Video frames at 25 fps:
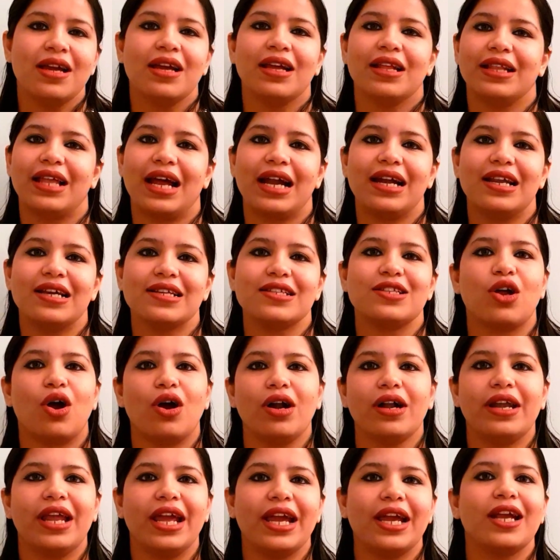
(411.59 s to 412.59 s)
that does
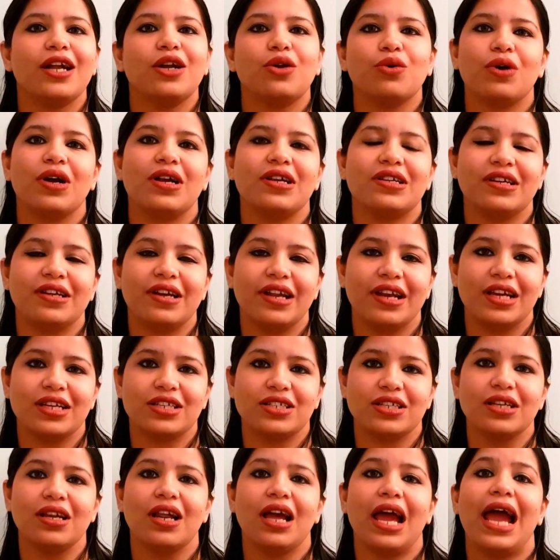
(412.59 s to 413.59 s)
not take into
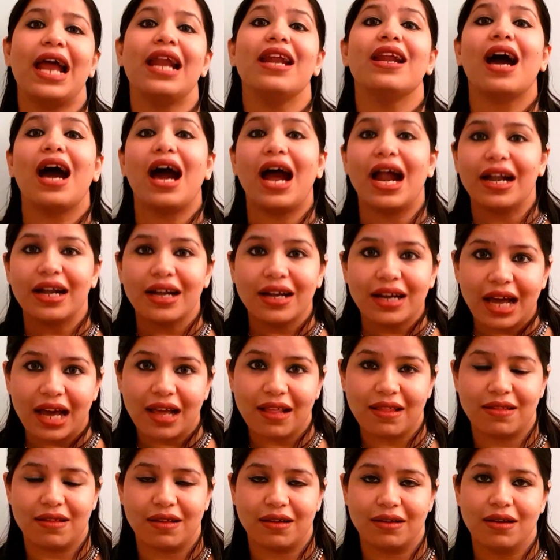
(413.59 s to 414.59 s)
consideration and
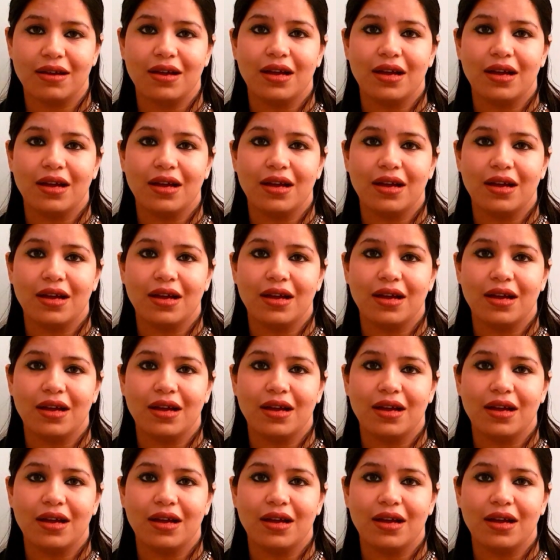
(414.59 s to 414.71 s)
undoes